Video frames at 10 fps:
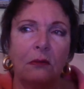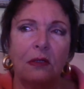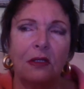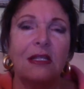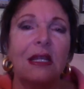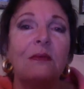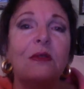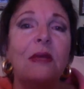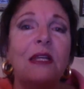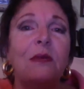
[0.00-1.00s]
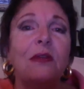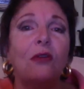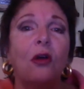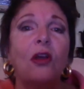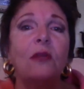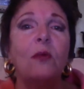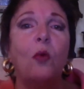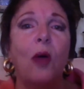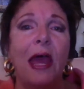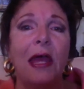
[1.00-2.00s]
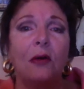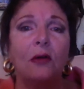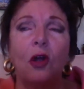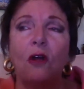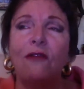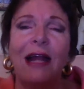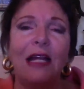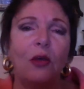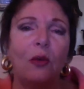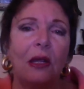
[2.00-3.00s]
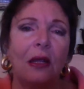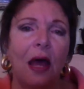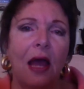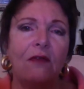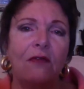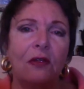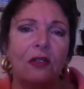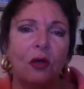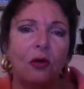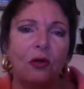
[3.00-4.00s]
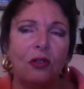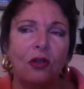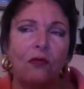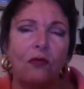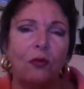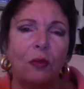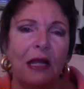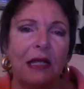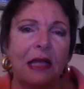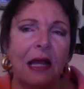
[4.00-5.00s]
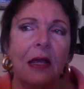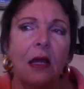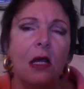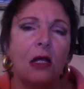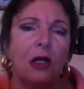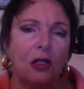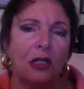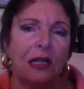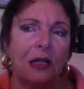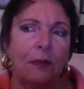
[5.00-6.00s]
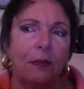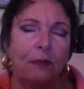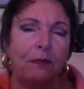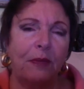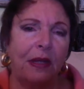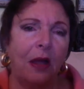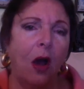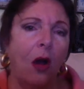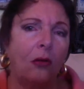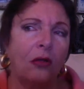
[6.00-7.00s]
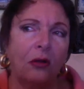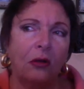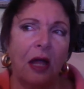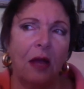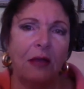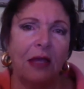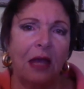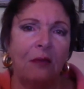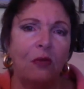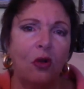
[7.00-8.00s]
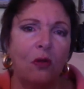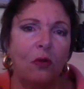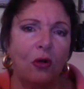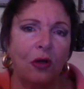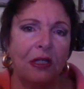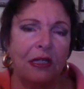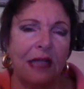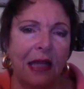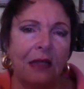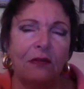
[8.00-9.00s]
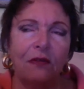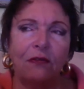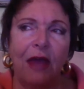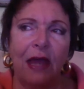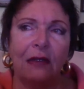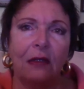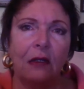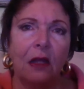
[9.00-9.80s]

seem to me to be throwing them away or not valuing life and so on and so forth. But as I got a little bit older, I became more and more understanding of the fact that,